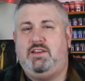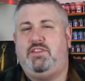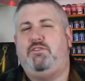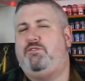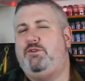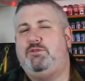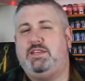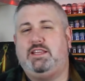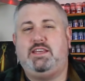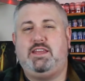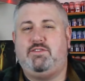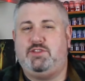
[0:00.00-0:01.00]
The
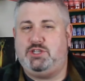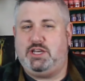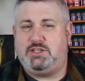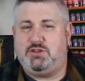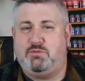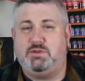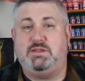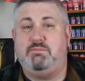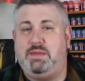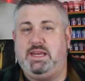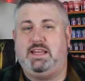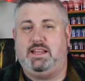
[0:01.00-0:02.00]
futility of the gesture was
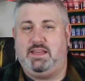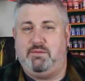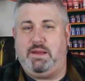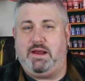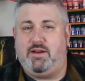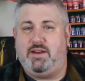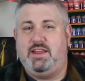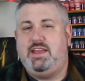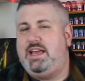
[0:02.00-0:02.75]
immediately apparent,